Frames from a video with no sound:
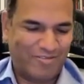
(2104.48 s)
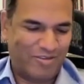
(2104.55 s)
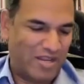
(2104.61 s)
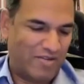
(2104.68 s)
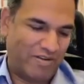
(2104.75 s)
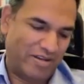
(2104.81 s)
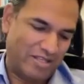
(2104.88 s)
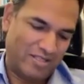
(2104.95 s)

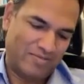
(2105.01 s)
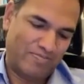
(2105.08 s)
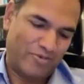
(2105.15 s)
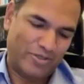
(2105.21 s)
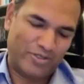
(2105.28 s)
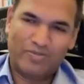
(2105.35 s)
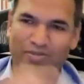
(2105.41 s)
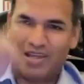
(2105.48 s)
whatever it is,
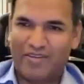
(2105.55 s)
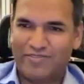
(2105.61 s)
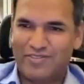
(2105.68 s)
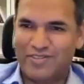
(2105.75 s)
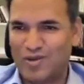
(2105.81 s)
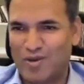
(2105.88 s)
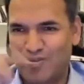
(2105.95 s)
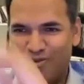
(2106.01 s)
bottom left to
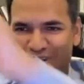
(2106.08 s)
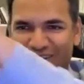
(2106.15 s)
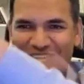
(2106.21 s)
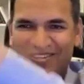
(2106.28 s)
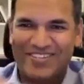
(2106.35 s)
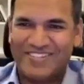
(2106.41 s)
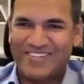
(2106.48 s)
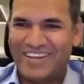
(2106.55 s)
top right
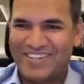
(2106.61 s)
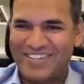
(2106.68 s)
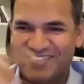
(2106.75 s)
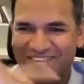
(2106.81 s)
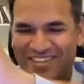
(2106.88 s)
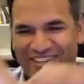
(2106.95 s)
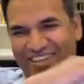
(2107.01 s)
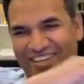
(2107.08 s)

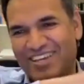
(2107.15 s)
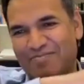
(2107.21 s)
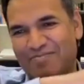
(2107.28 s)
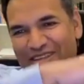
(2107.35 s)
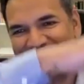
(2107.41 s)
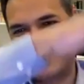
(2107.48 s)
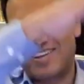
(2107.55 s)
trajectory, makes